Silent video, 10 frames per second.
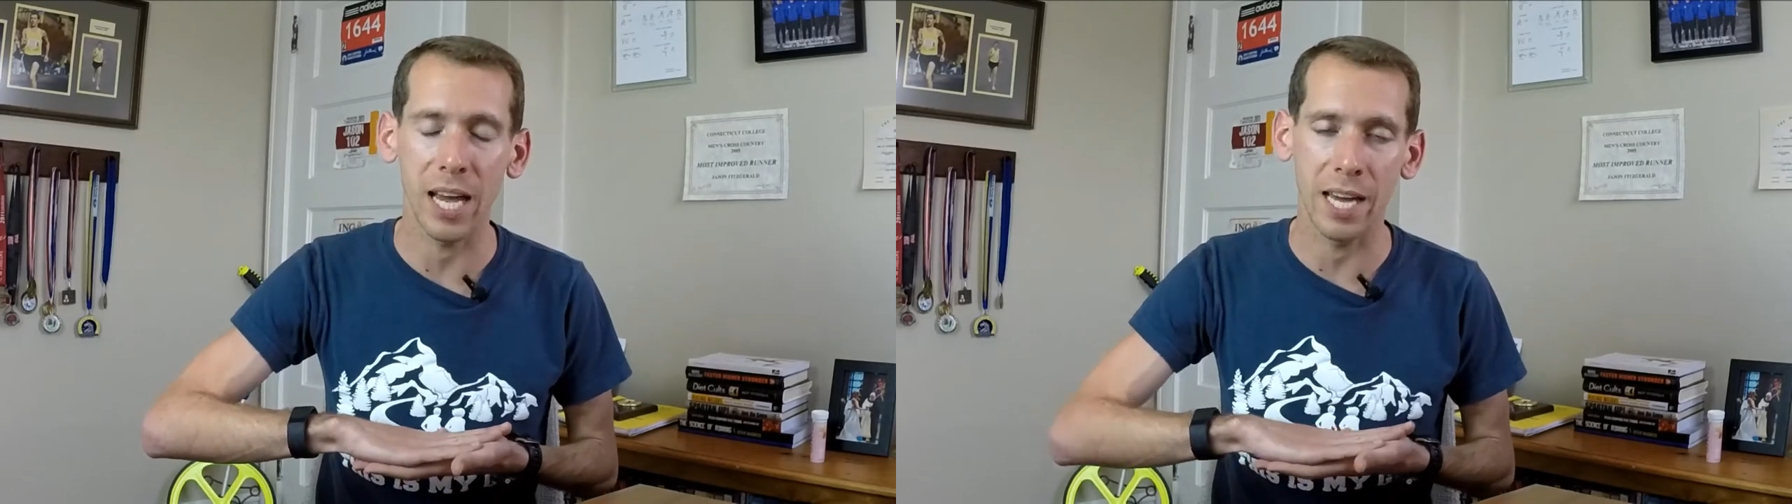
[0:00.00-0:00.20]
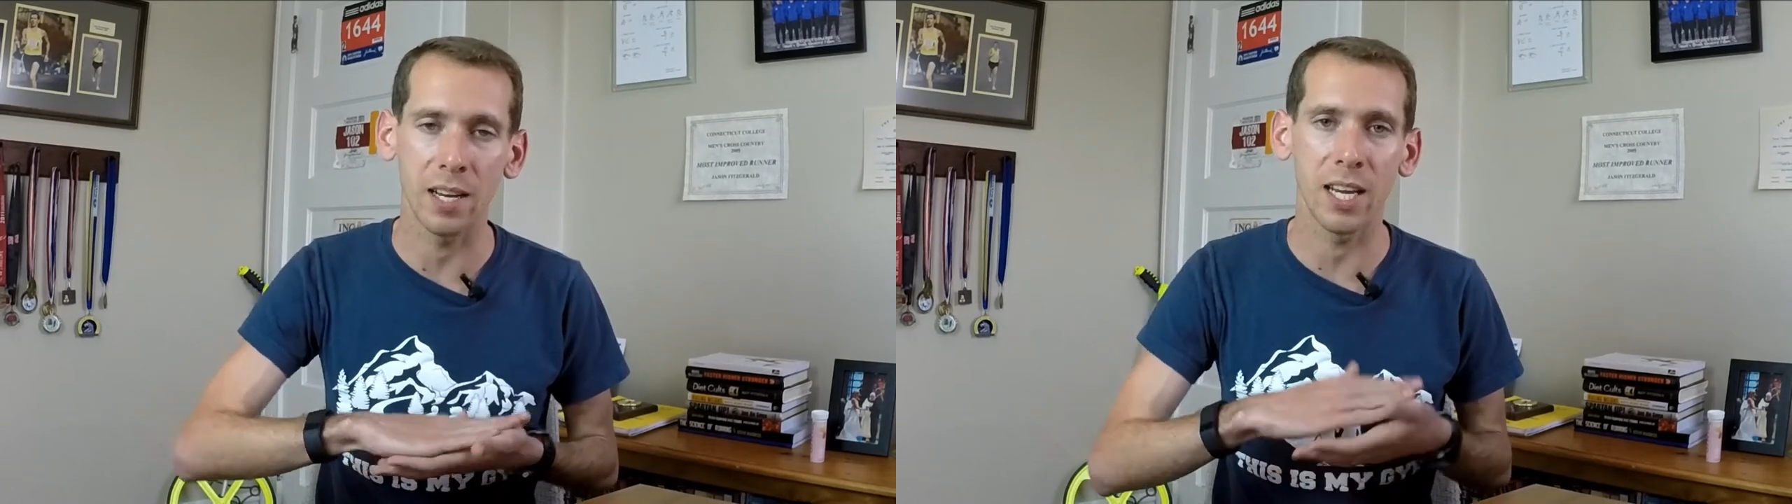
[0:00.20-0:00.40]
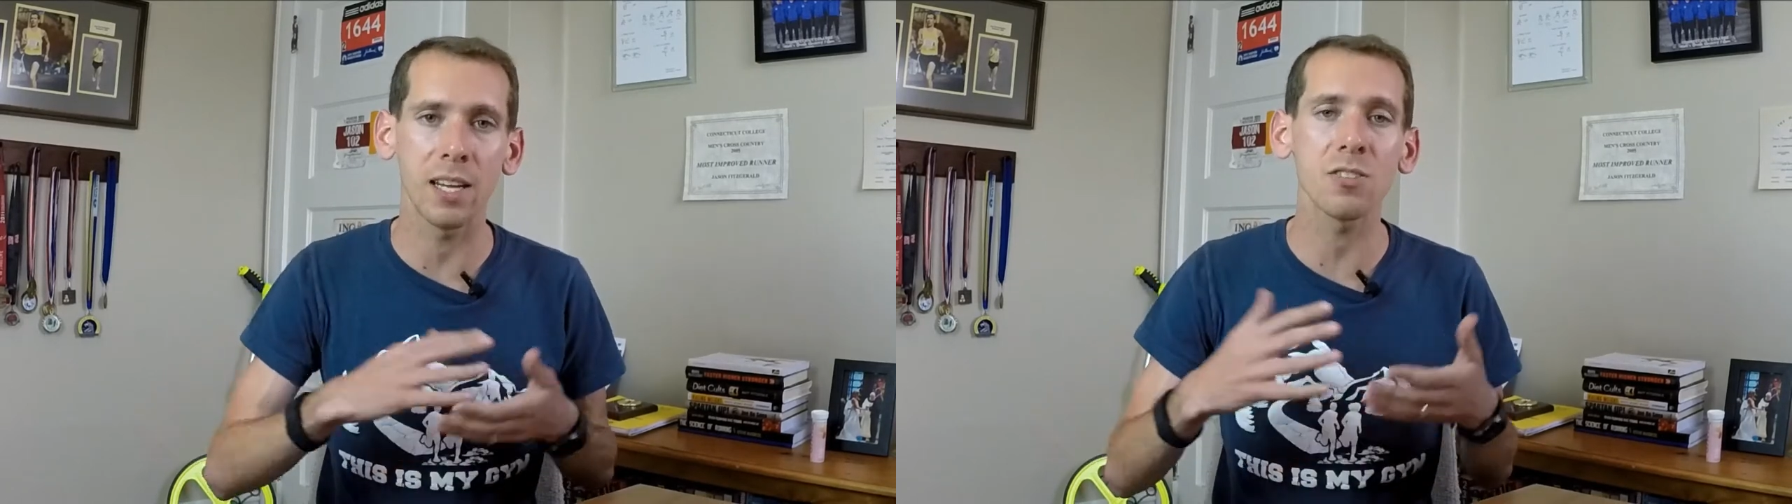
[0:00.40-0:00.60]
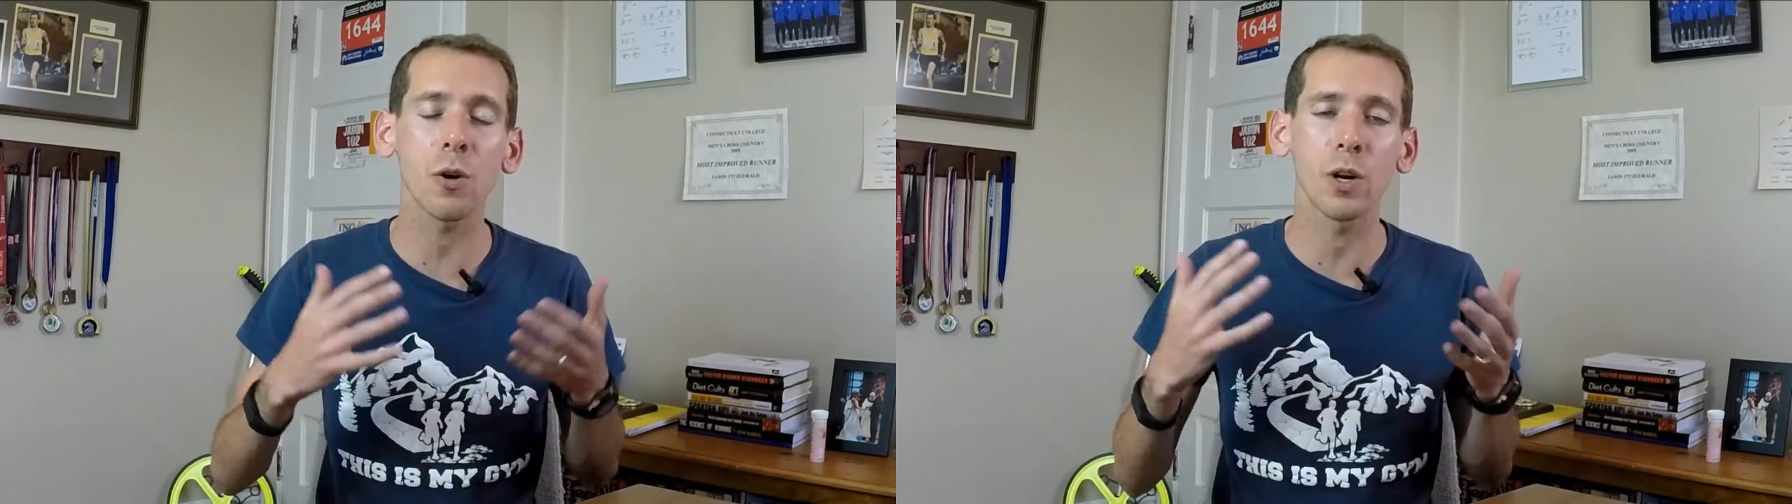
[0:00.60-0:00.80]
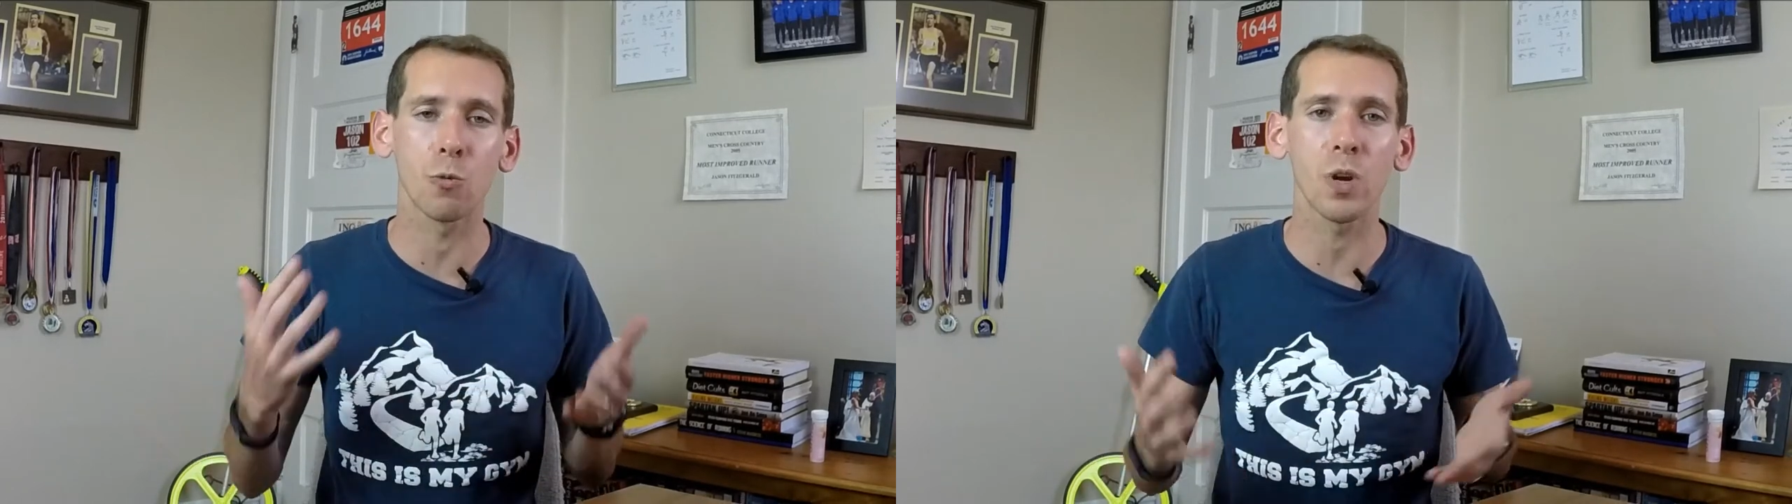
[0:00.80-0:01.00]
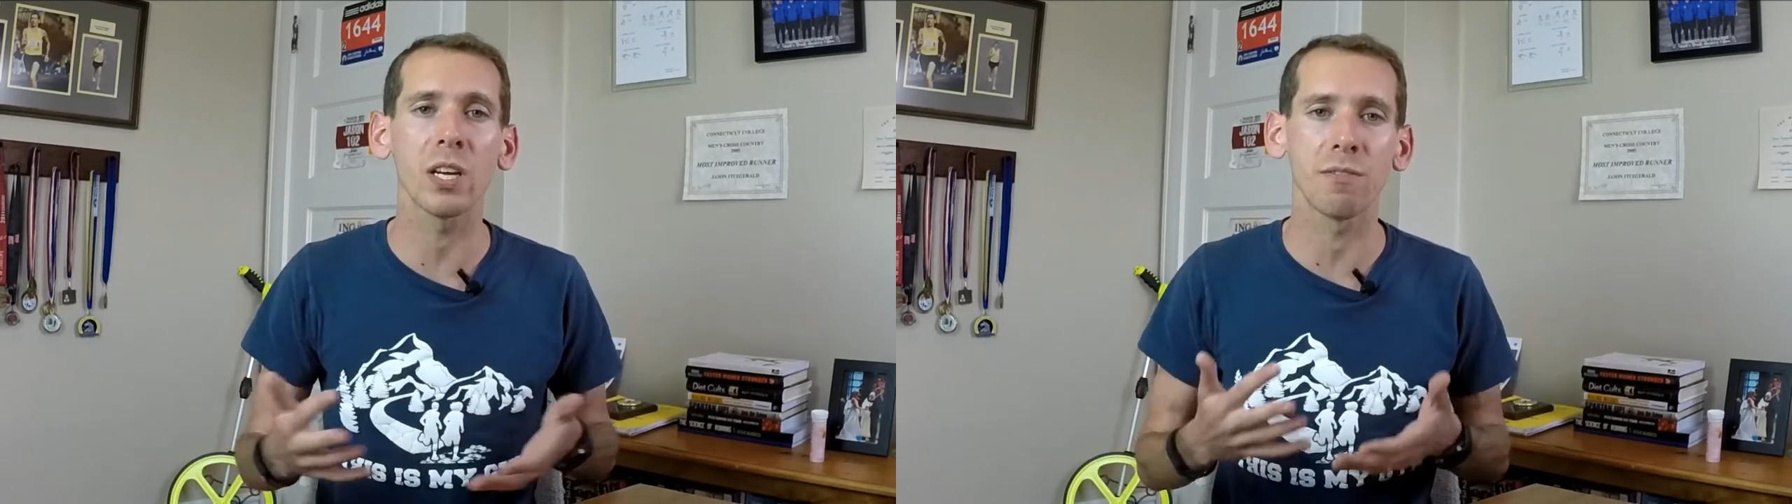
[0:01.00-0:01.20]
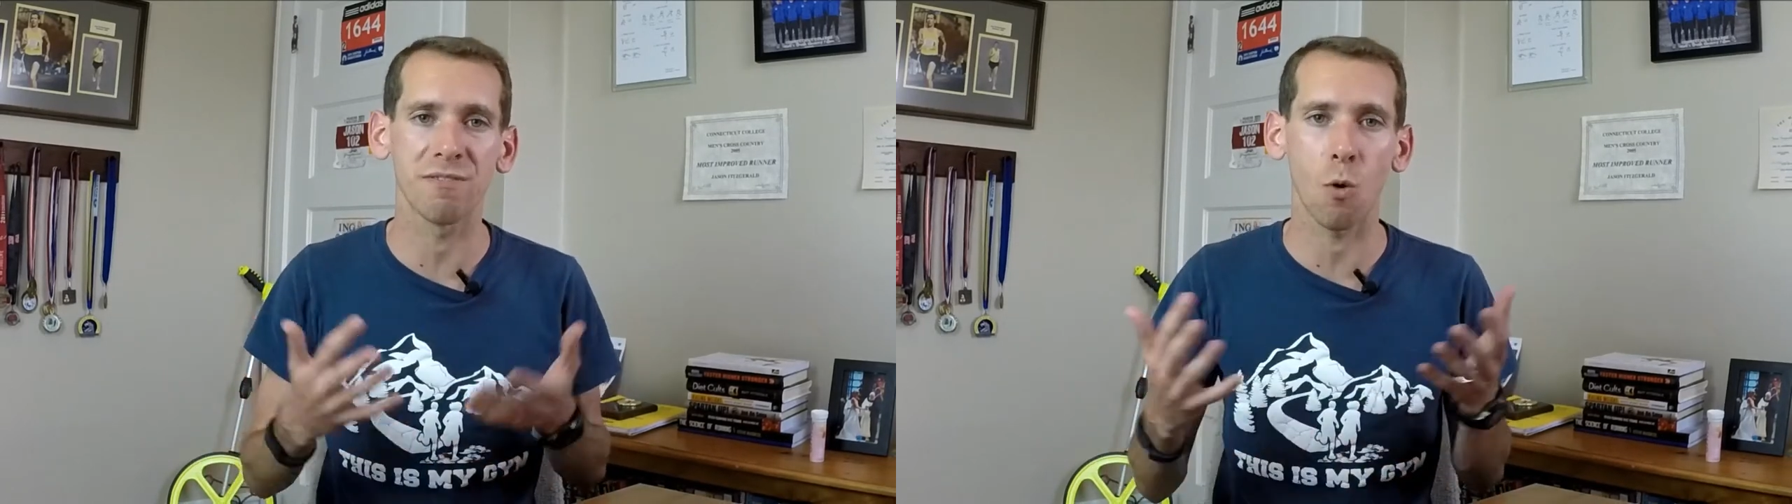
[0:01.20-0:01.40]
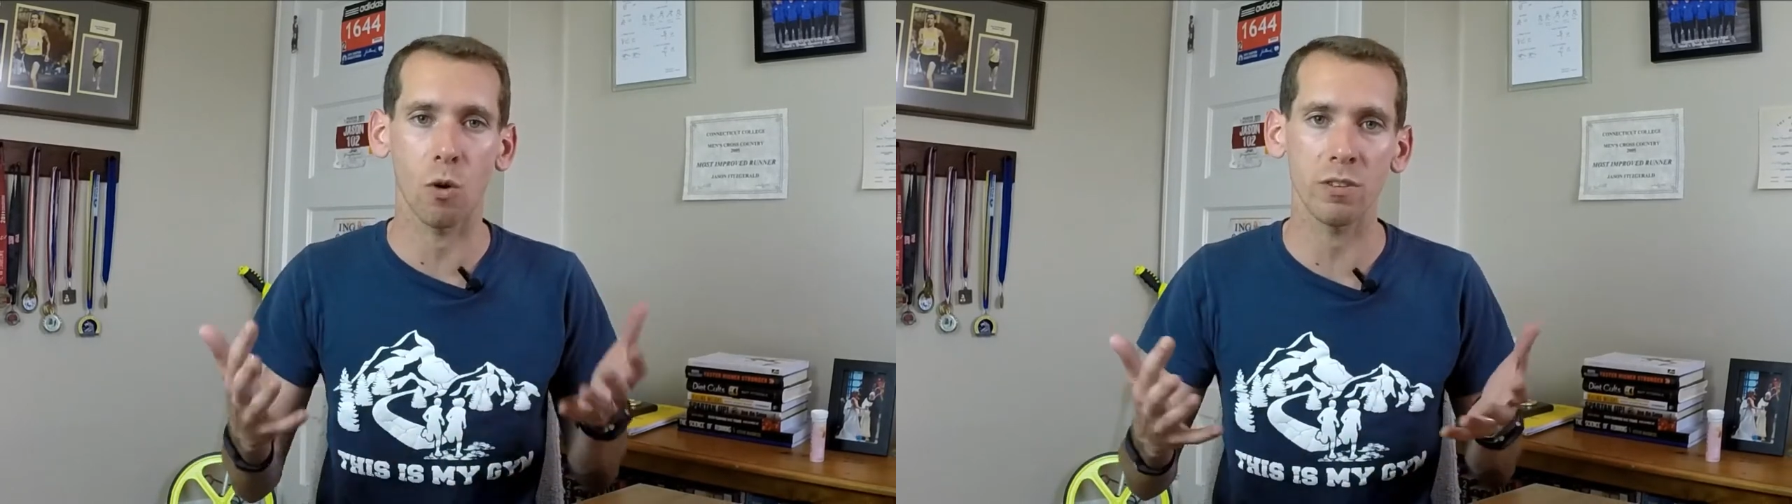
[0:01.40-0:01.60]
and it is going to
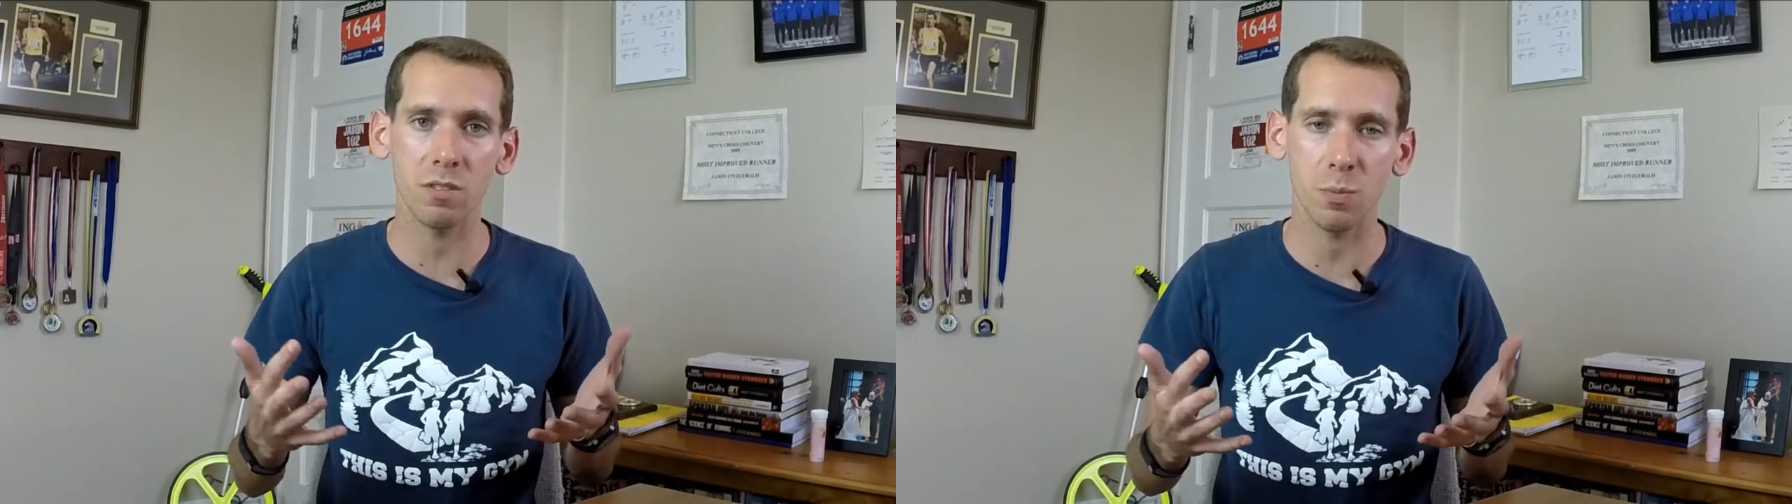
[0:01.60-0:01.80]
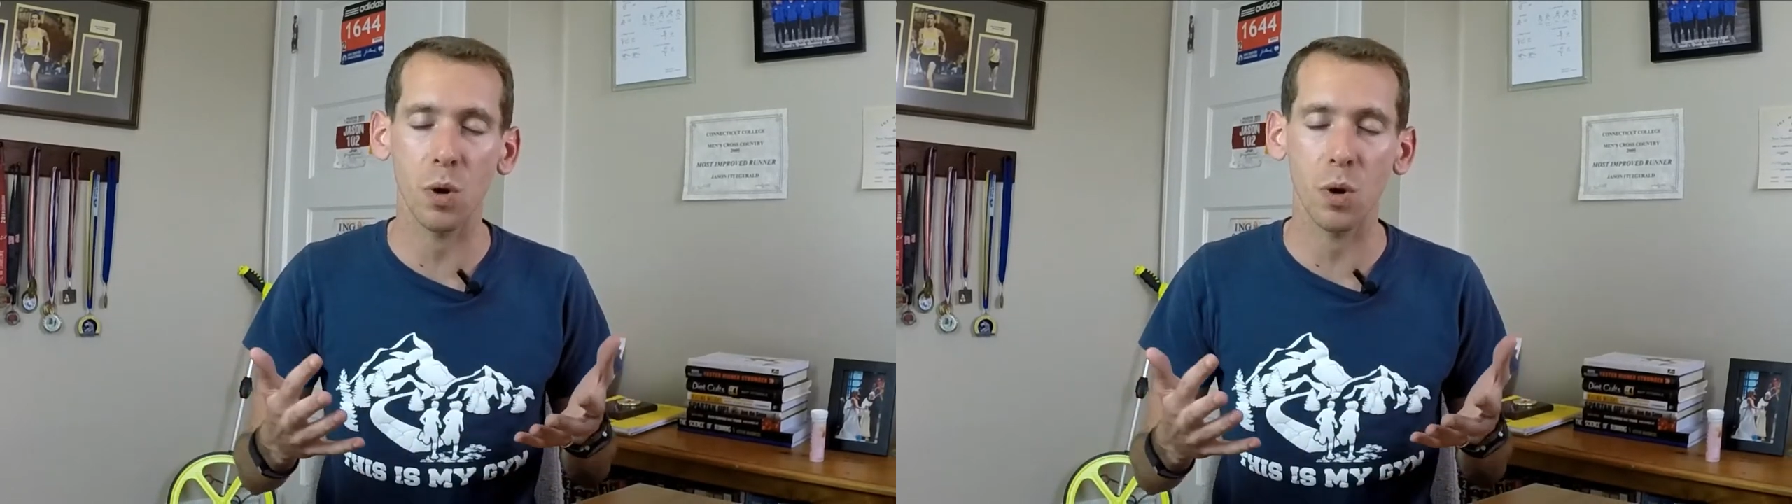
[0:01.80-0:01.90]
reinforce